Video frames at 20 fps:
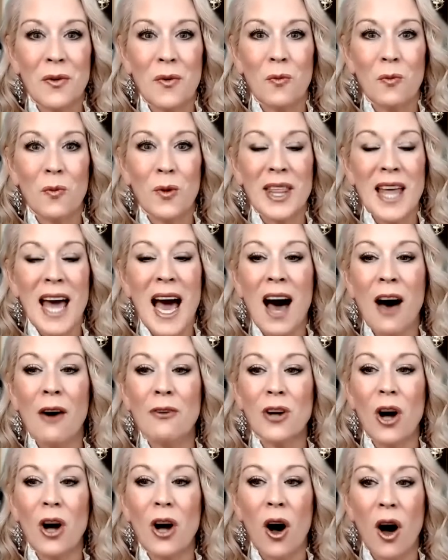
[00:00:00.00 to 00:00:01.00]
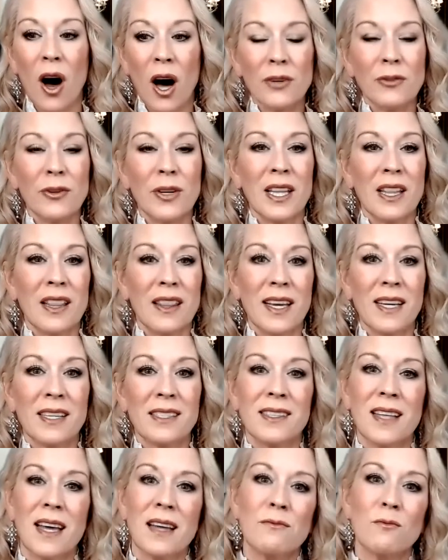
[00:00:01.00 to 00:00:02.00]
without honoring things
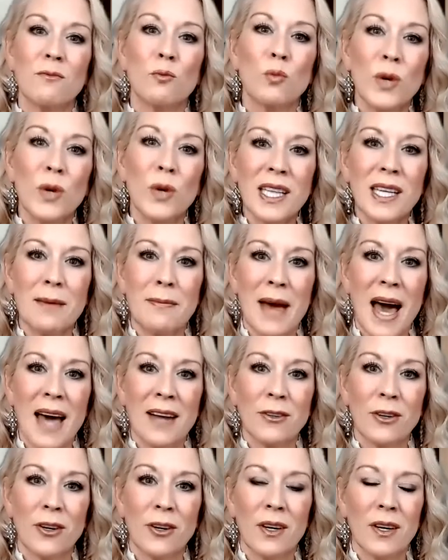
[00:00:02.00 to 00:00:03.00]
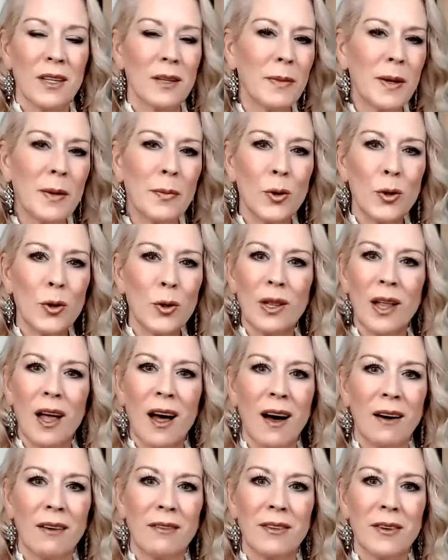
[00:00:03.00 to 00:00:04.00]
that really matter, the people you
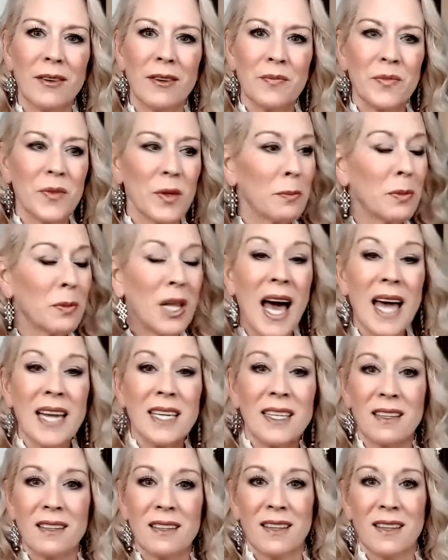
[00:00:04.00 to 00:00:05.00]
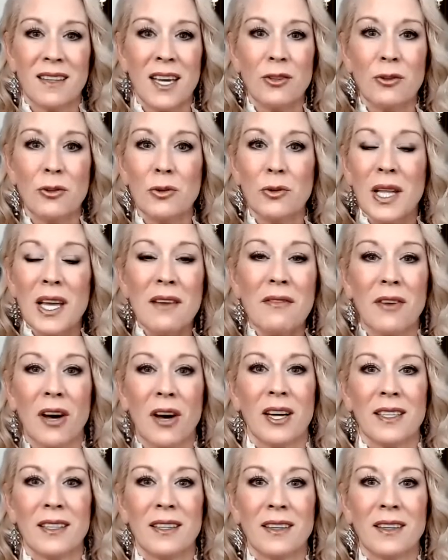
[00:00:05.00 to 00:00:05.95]
love, the planet that you live on.